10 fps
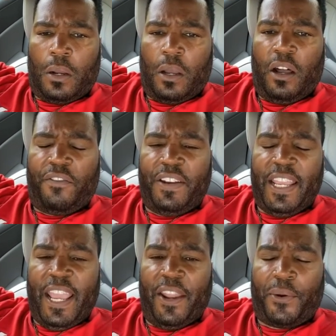of
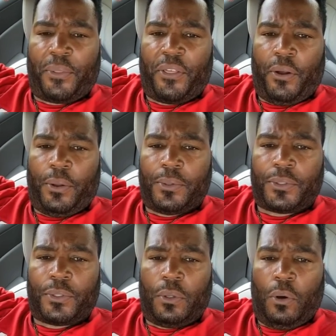
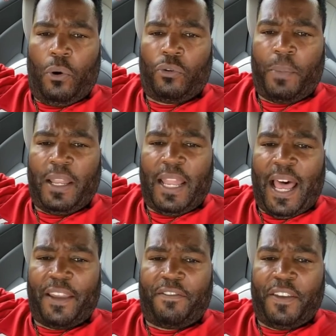Neanderthals on my
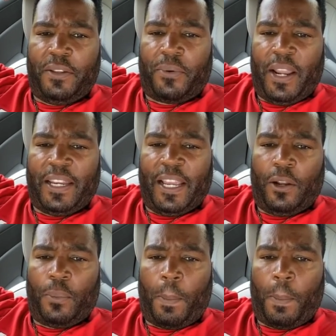live feed right now.